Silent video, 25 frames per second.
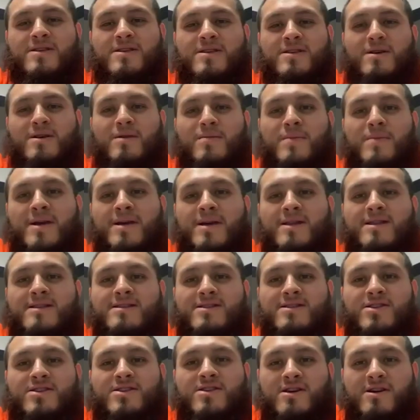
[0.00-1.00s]
man? This
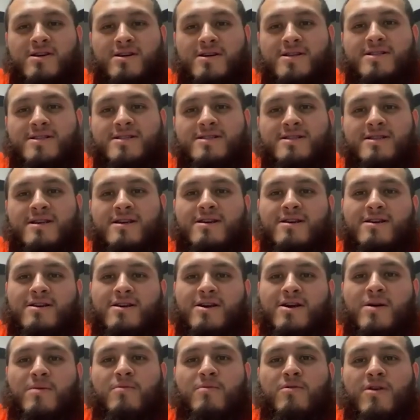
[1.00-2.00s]
is John.
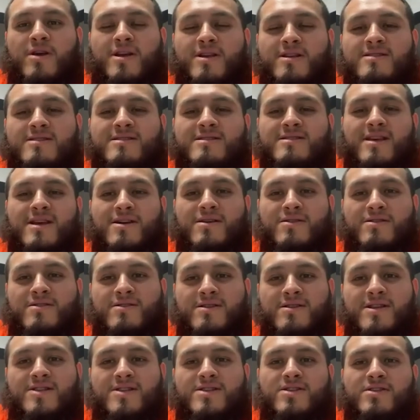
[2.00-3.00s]
Upgrade your sound
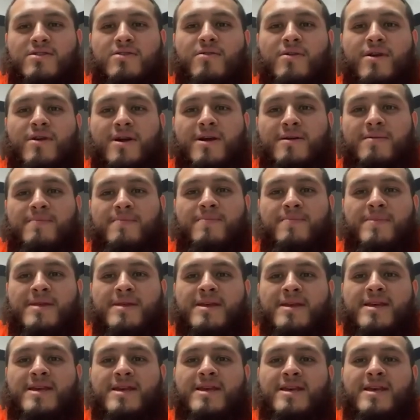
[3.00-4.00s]
on Instagram,
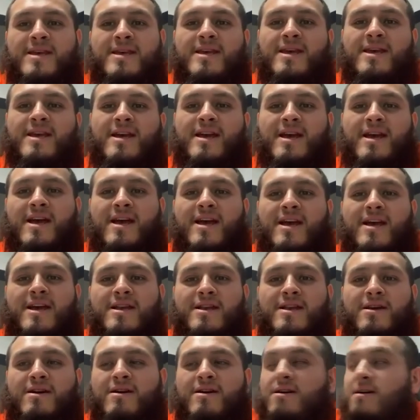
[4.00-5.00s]

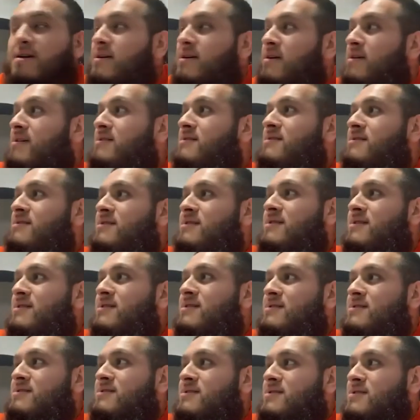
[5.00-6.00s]
and
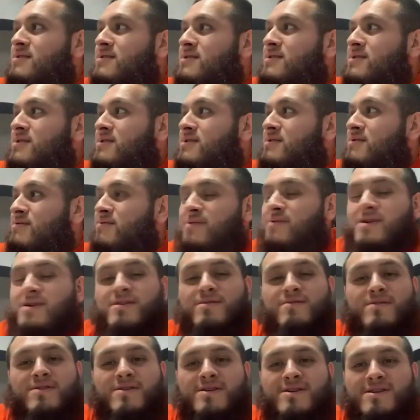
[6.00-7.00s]
the one
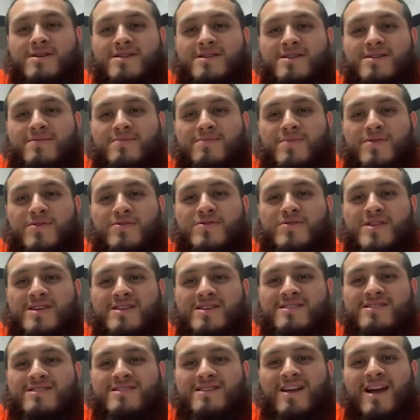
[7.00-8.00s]
of the
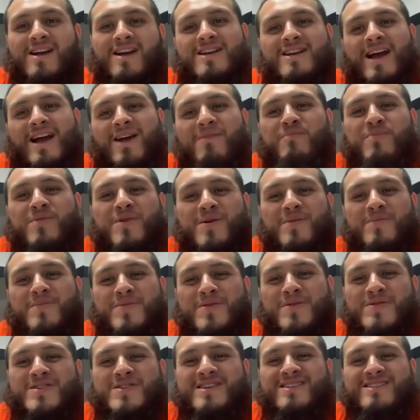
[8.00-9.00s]
music I put
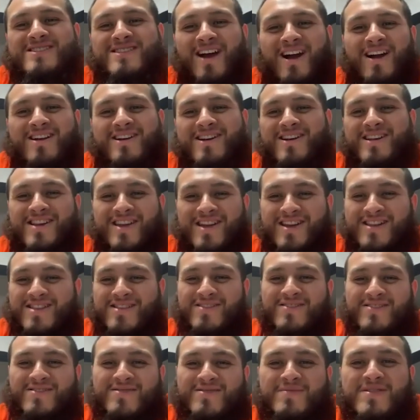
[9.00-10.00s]
music dot
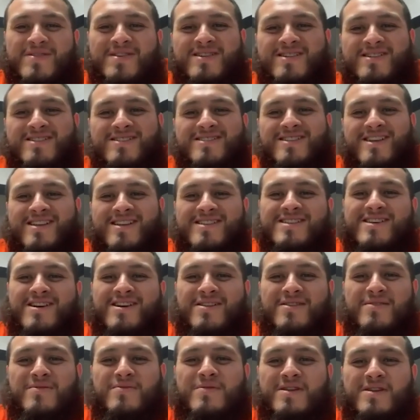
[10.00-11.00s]
connector because that's
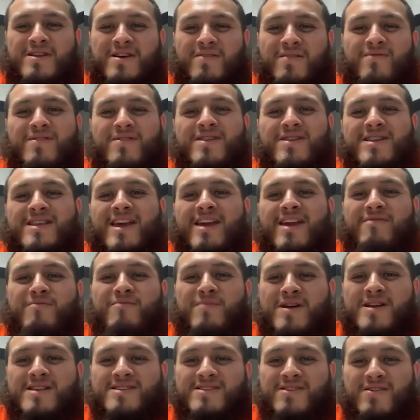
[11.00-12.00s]
kind of what I gave
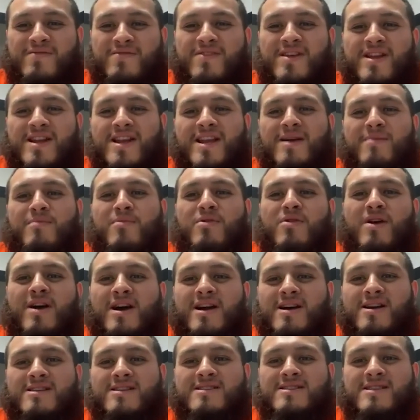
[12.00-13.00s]
myself the label
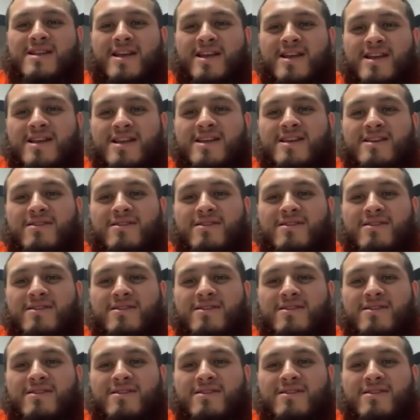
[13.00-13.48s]
as lately.